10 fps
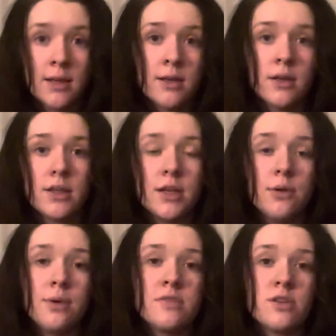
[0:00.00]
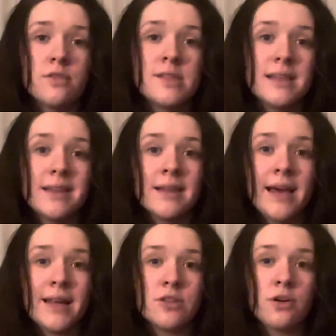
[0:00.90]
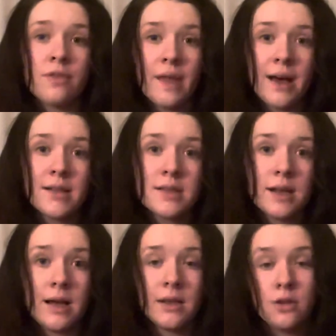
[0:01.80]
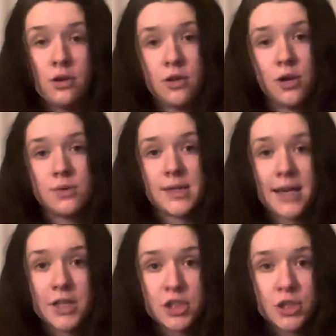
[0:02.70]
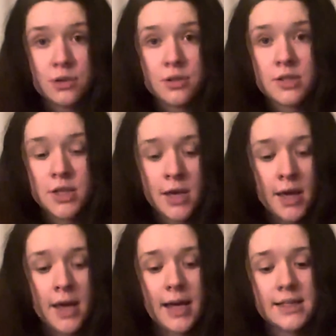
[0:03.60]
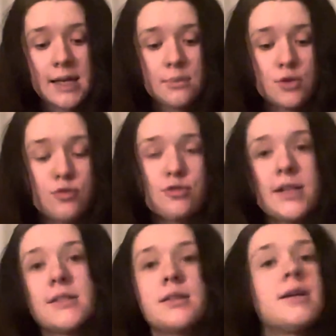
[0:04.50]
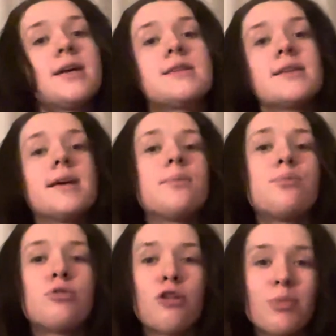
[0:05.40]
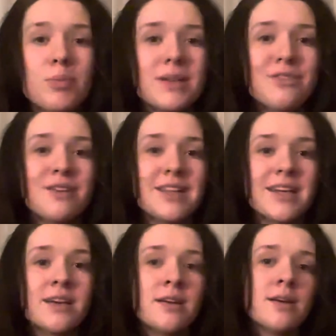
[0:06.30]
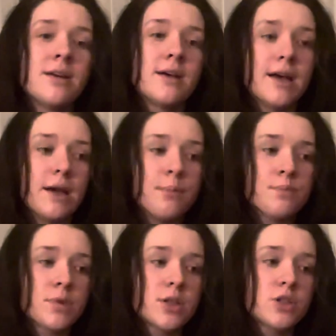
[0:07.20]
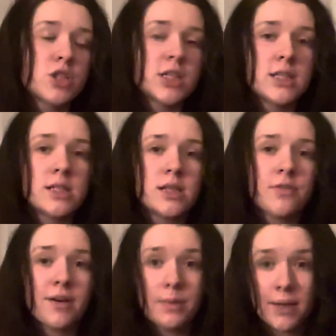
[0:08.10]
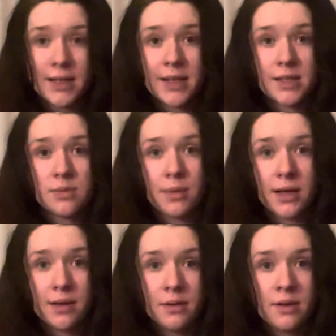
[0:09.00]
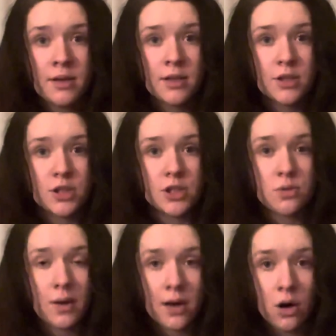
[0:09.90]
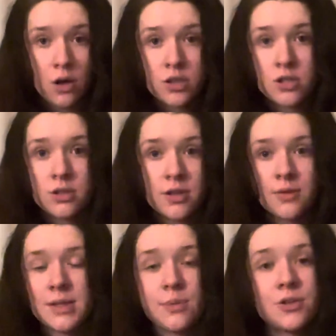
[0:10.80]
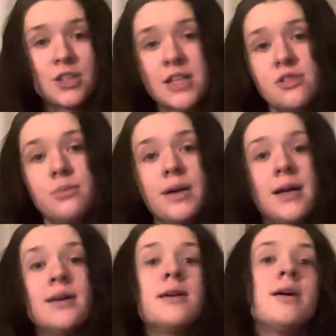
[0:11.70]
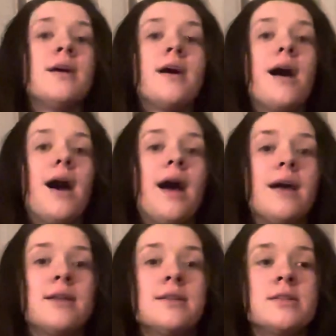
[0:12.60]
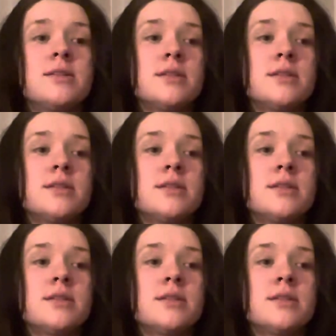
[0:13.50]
you know, we've sort of seen the end of that and those issues. In terms of ridden, I'd say probably Philly. She is a very opinionated mare. She's quite hot, you know, typical chestnut mare. And